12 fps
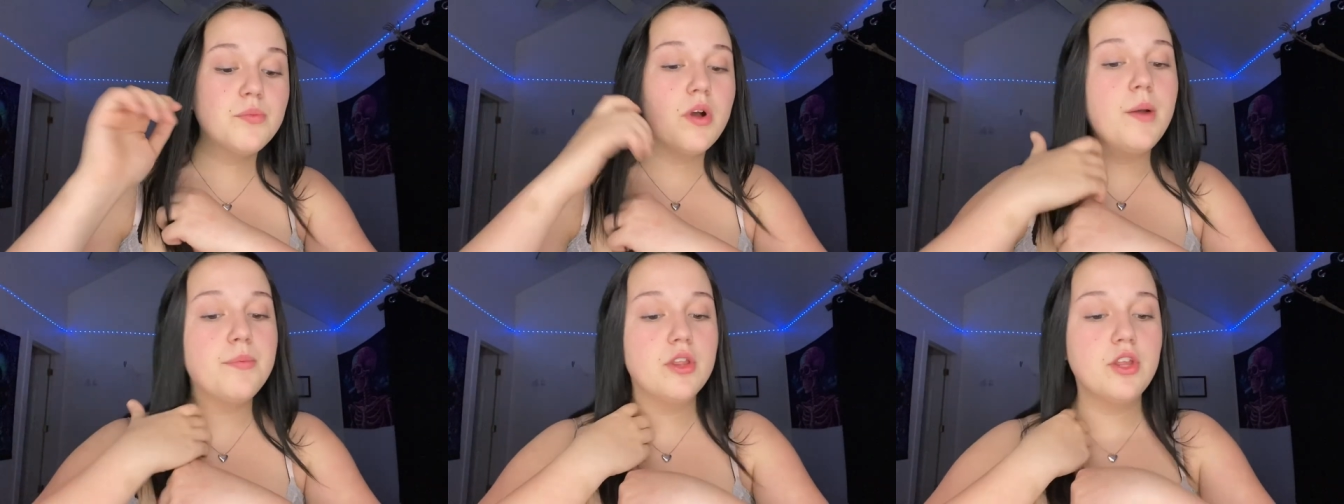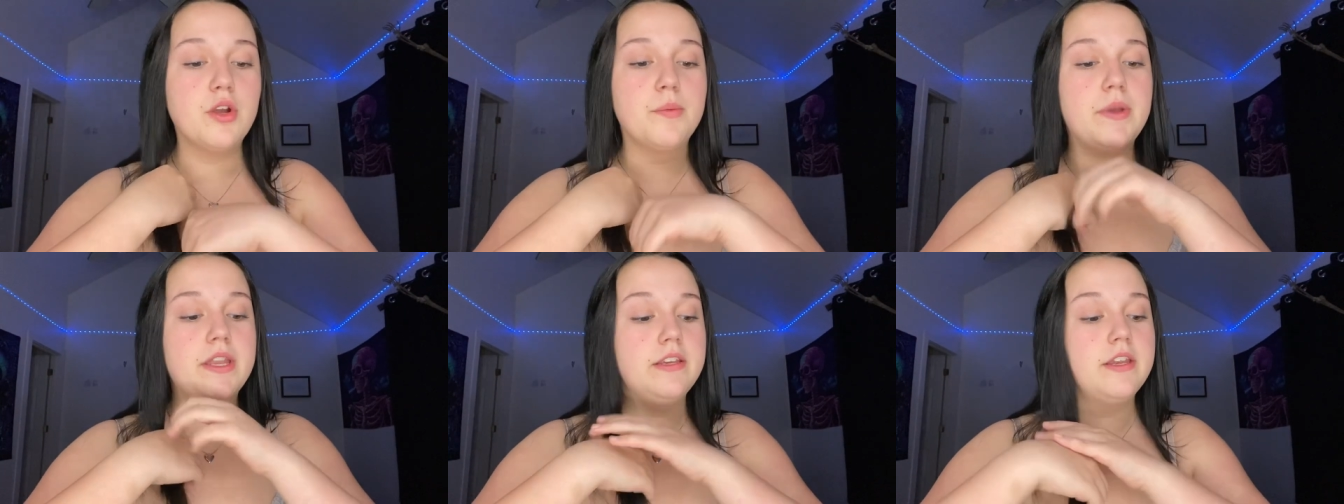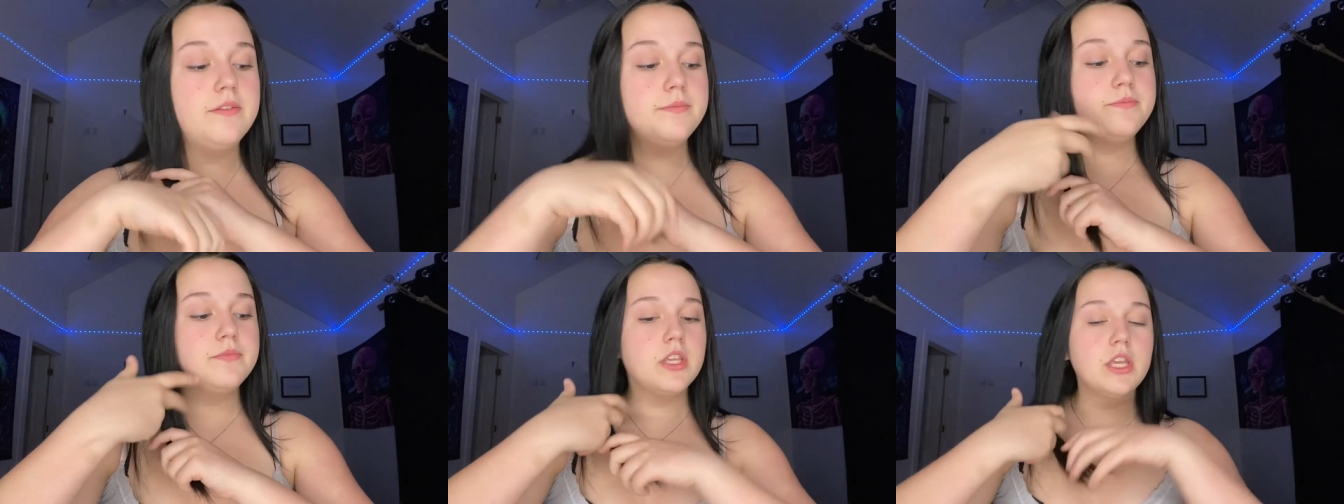popular
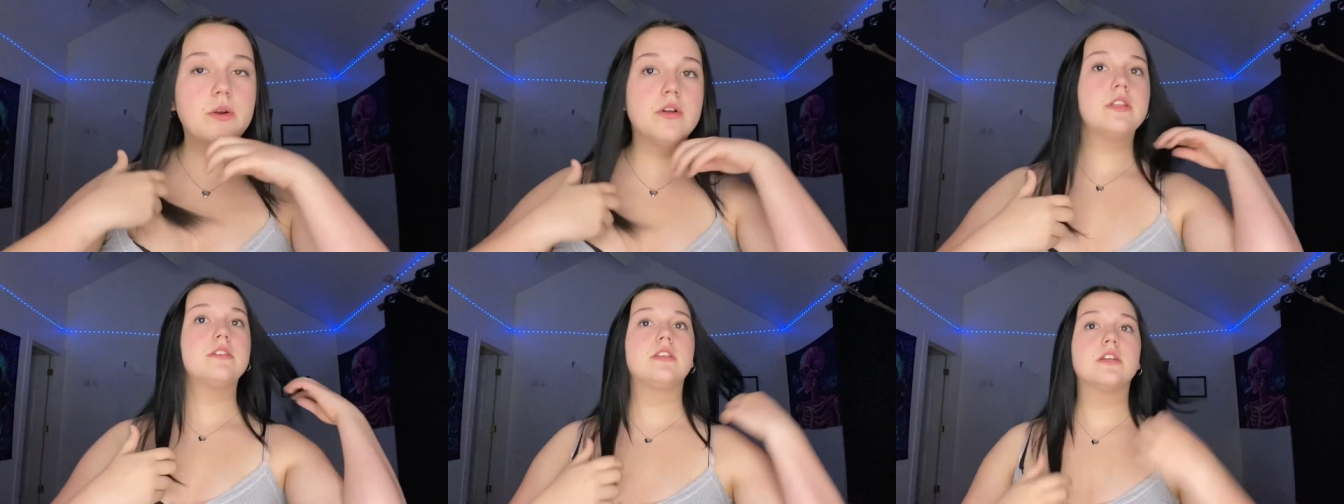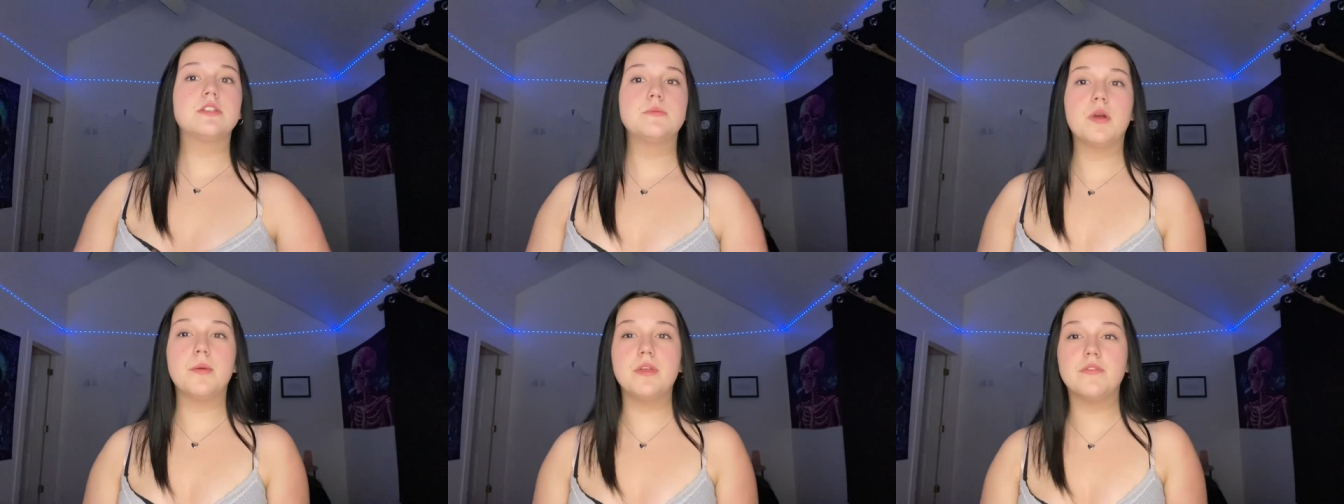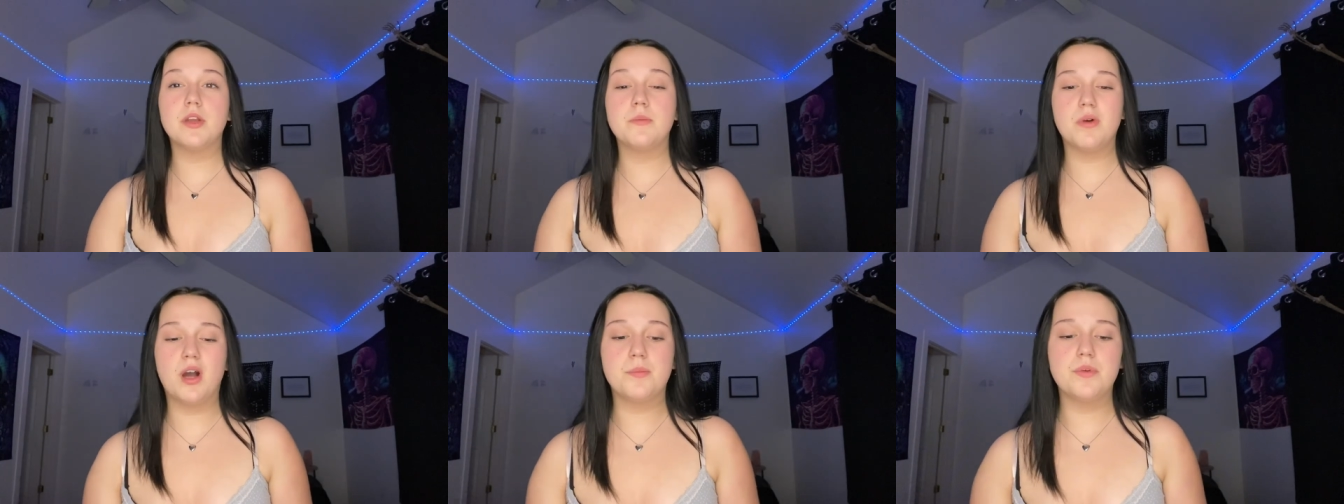opinion, you know what, this is actually probably a very
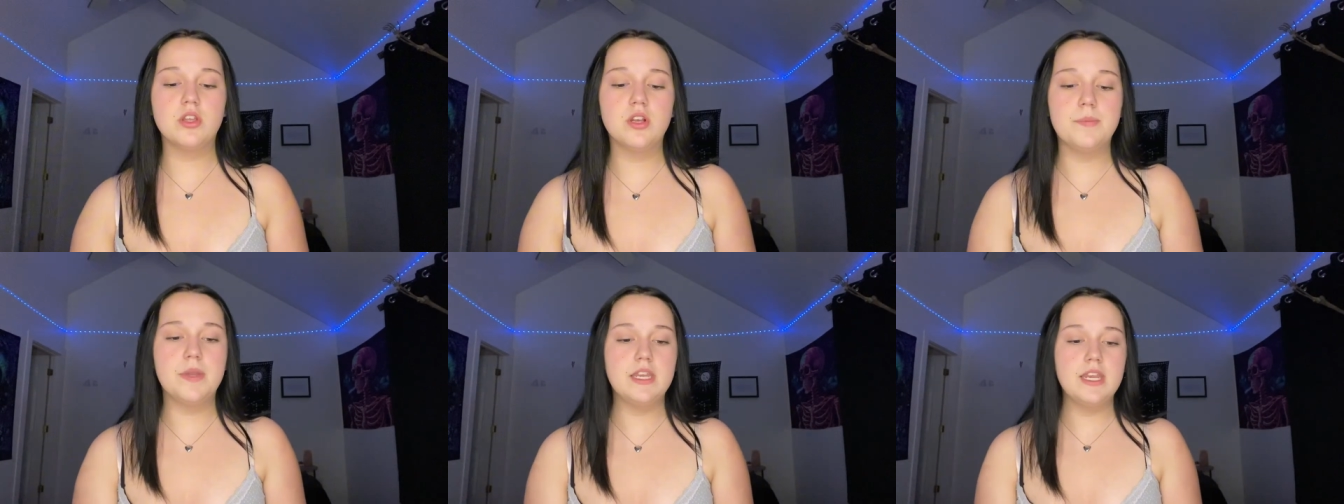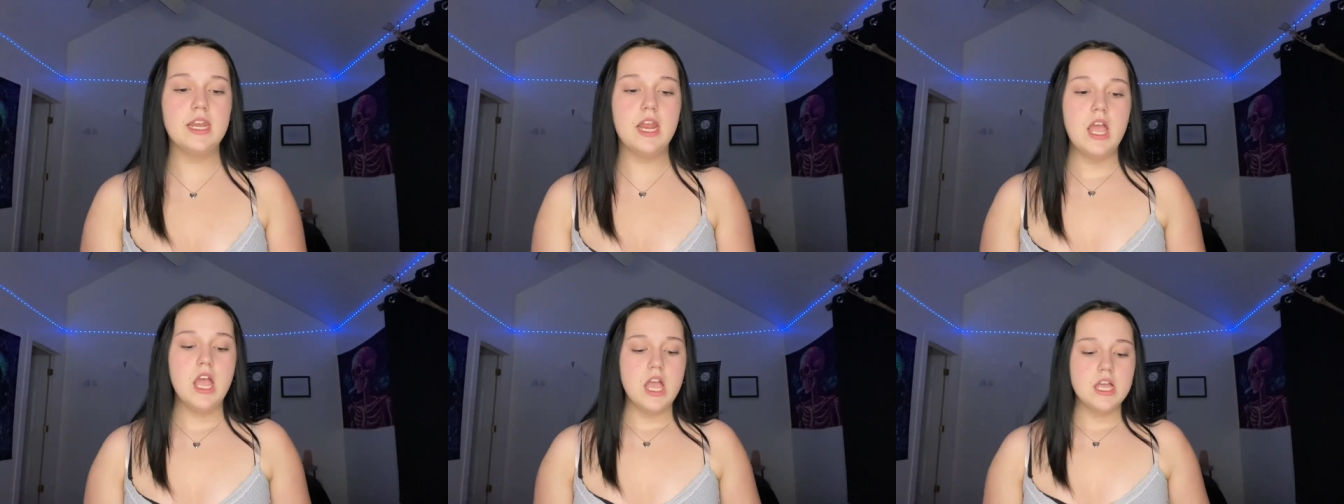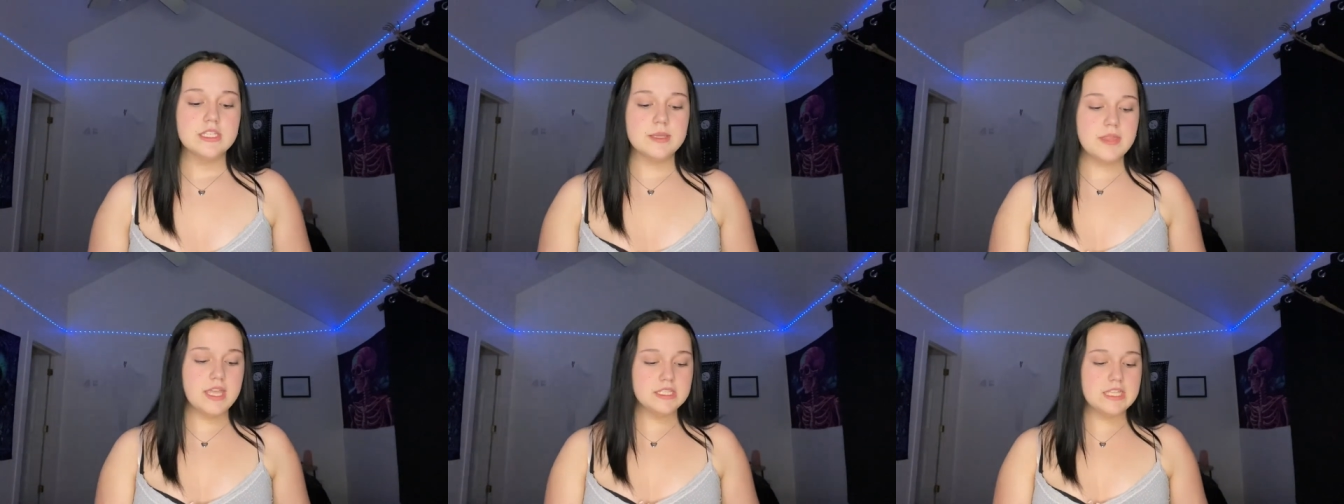popular opinion.
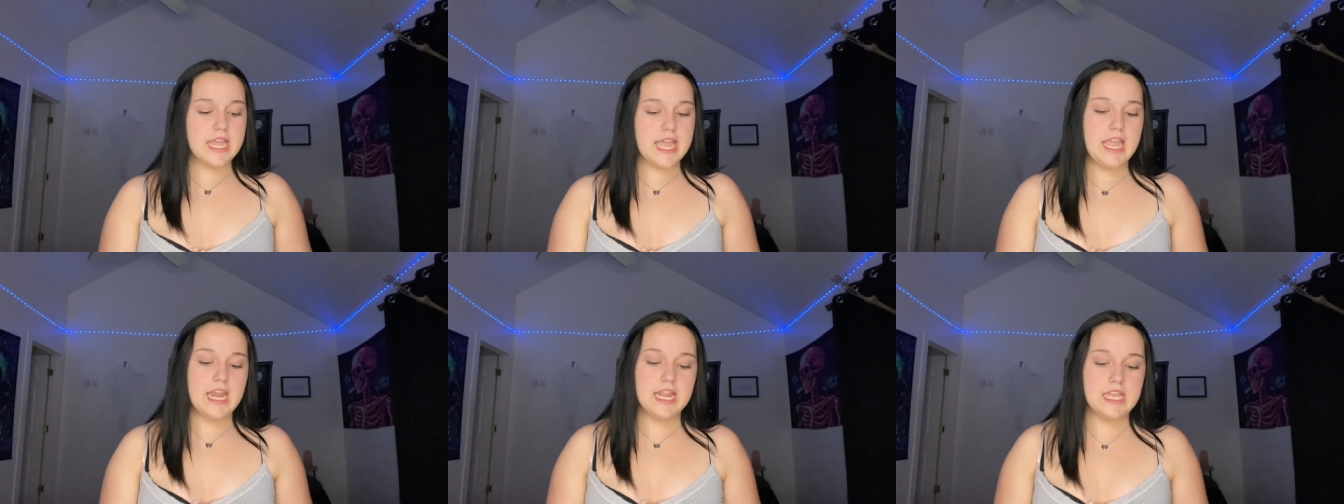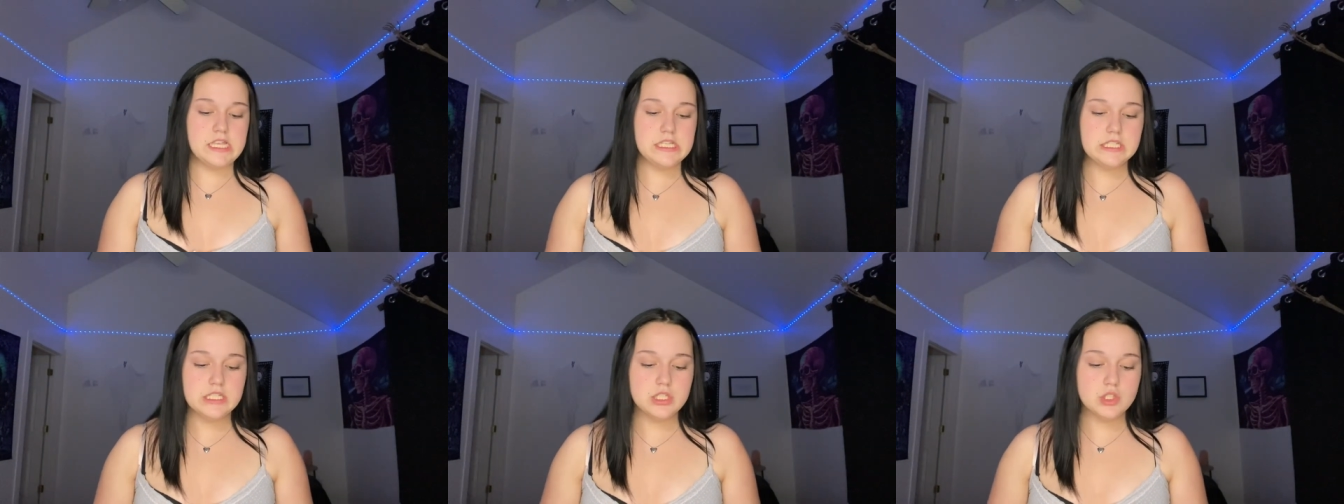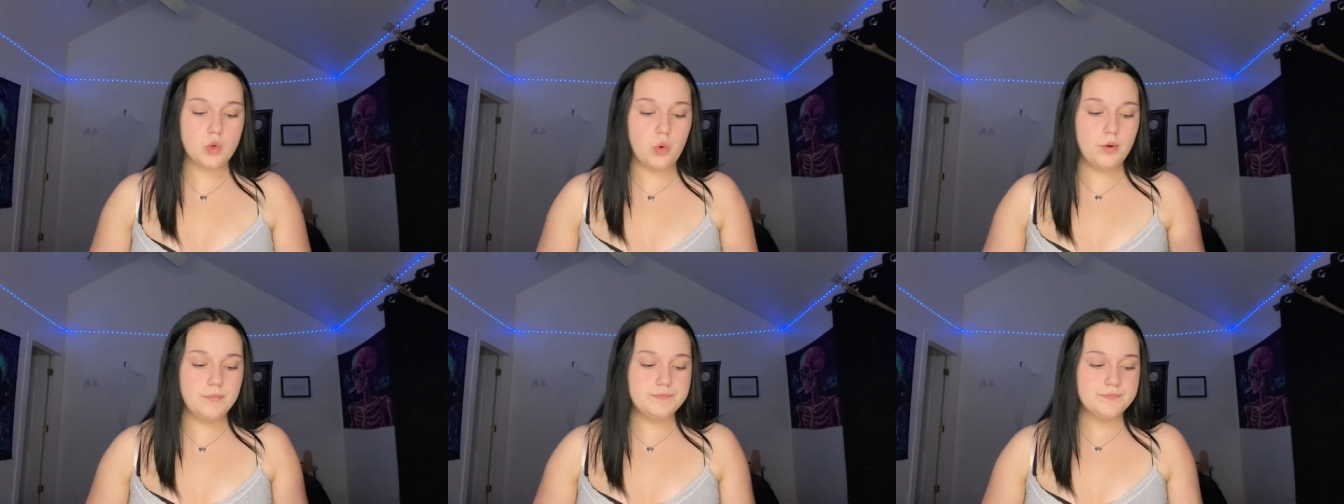Something else I hate is
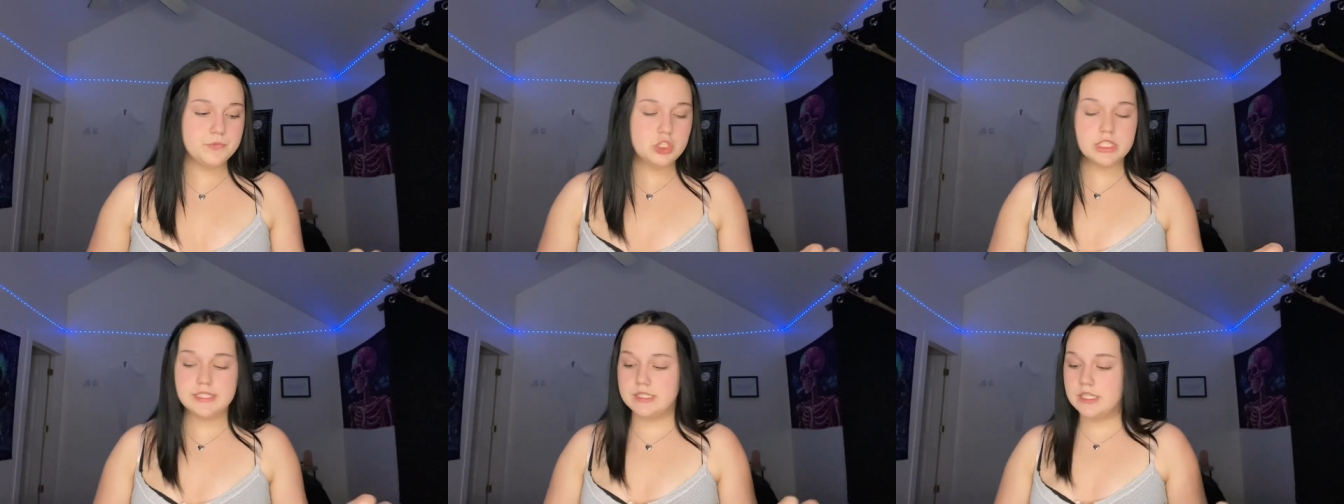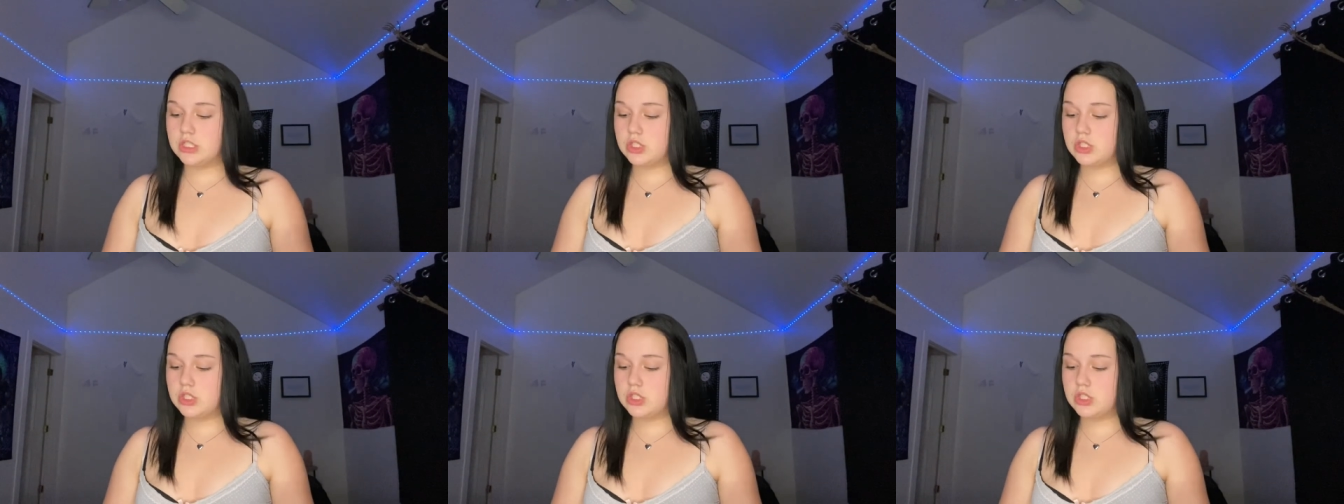school. Just